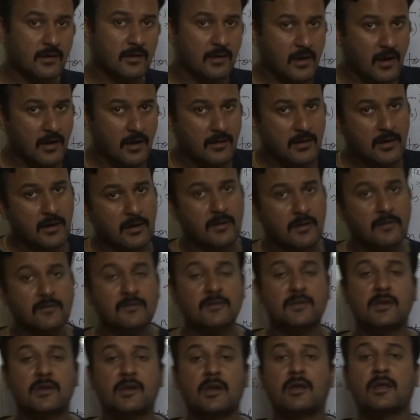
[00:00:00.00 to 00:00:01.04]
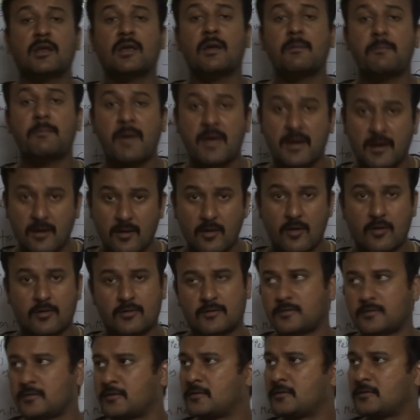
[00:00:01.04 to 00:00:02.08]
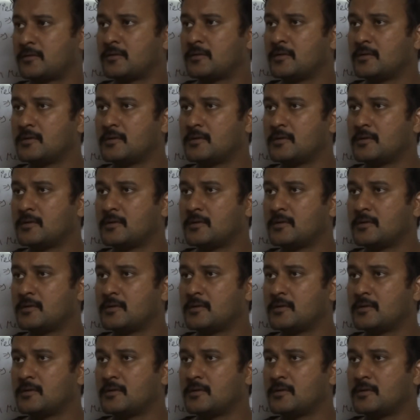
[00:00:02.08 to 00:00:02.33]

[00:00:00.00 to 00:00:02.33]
and it is creating a paradox